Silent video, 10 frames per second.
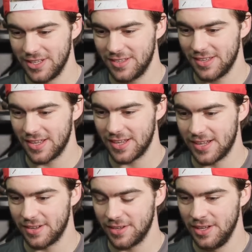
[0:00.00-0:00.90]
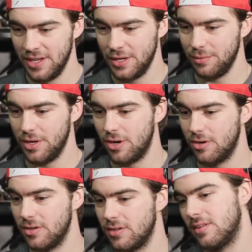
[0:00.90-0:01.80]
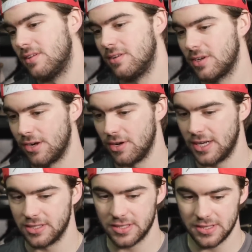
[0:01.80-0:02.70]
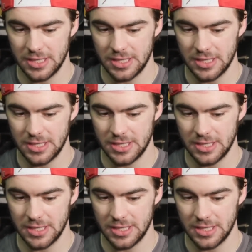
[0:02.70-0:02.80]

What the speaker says: It's you know, Carolina's